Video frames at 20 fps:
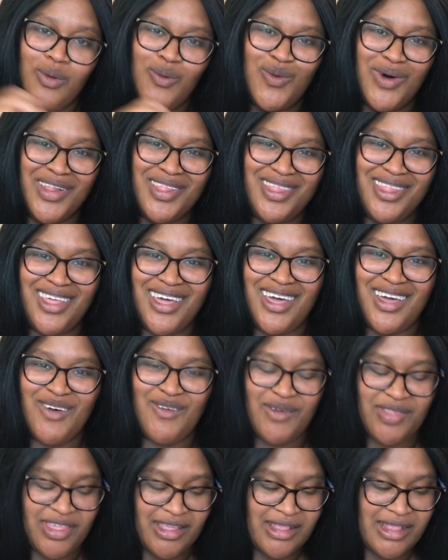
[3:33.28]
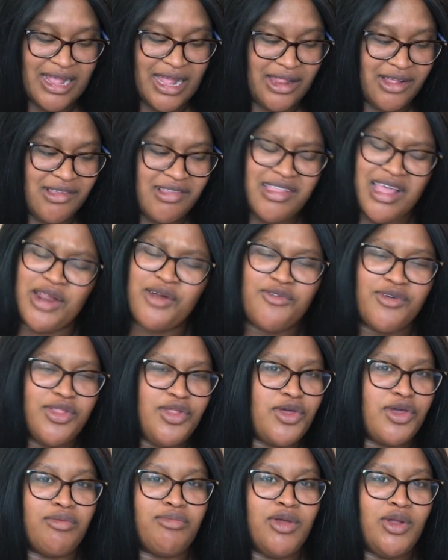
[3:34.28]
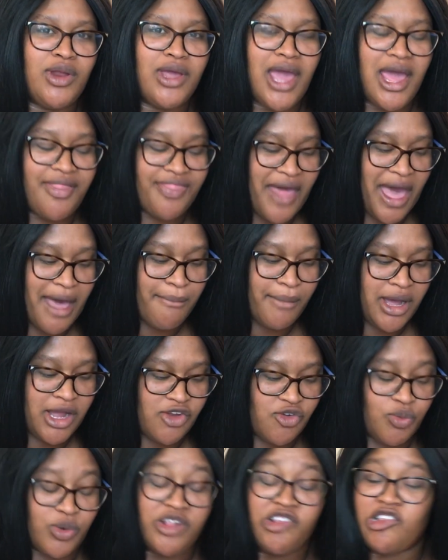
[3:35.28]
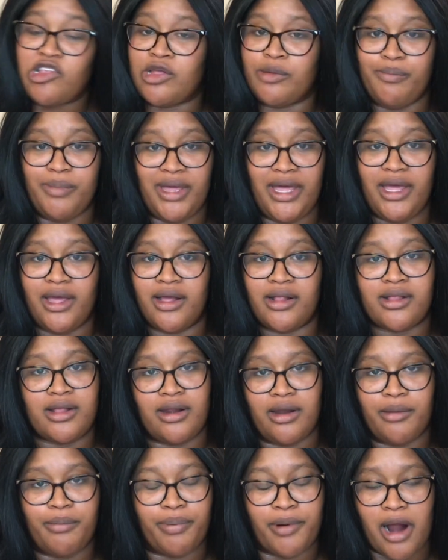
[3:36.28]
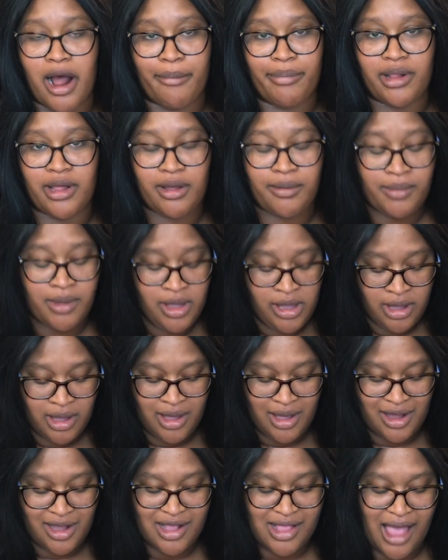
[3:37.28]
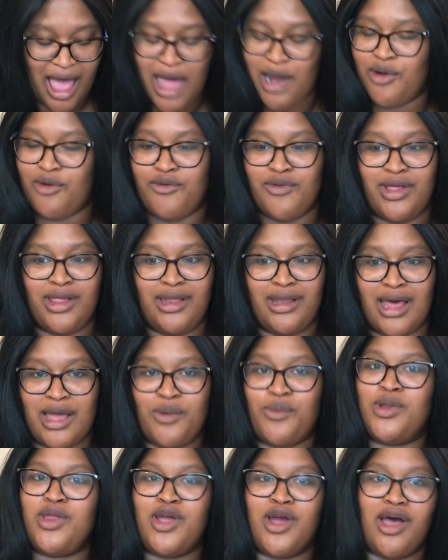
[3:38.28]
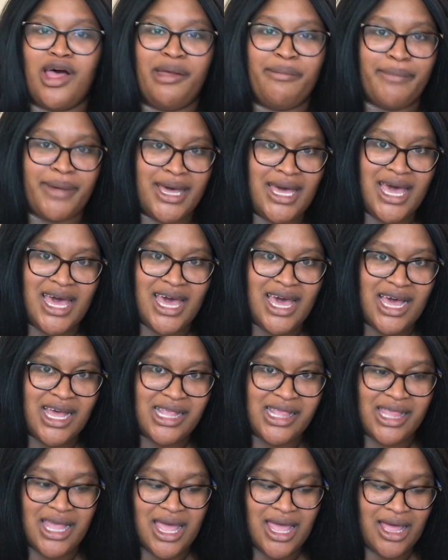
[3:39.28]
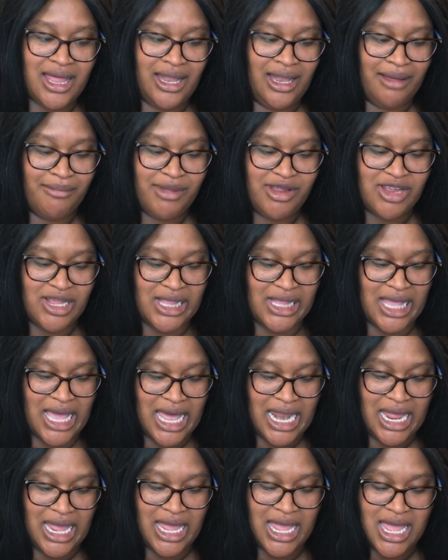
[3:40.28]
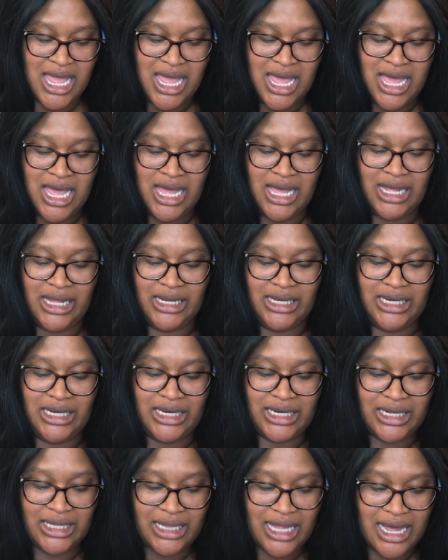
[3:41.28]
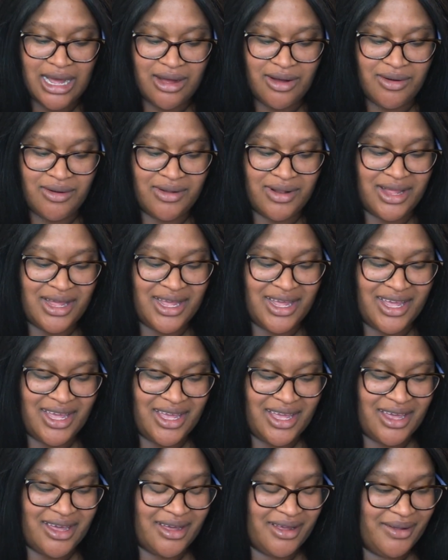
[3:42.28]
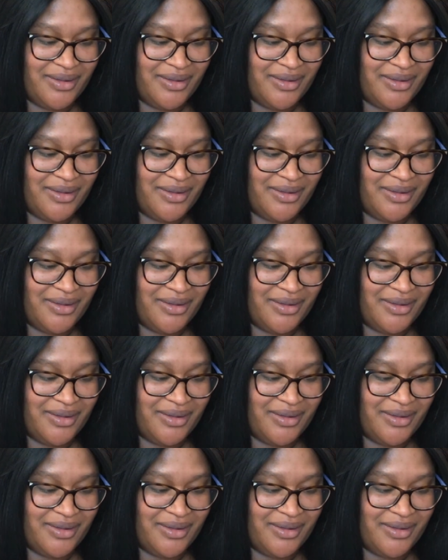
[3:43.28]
One thing with the sellers, they don't really communicate that much, which to me isn't a problem, because I don't really like when you're up my ass, like, let me just get it, chill out, like,